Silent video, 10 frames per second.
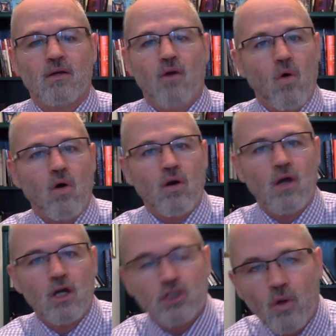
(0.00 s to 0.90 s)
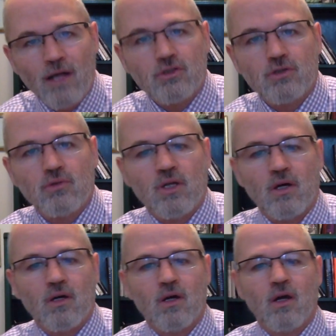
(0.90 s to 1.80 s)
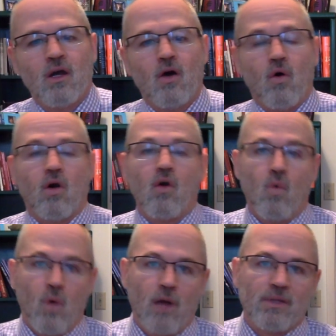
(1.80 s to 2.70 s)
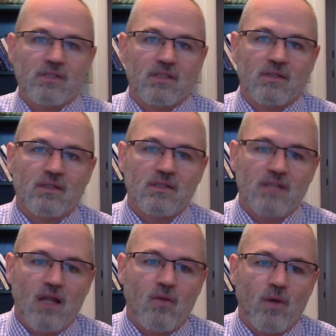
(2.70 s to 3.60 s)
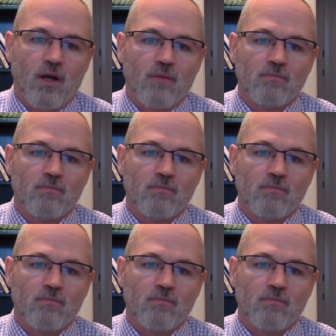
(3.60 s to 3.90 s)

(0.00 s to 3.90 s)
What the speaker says: or to Altoona or Wilmington, Delaware.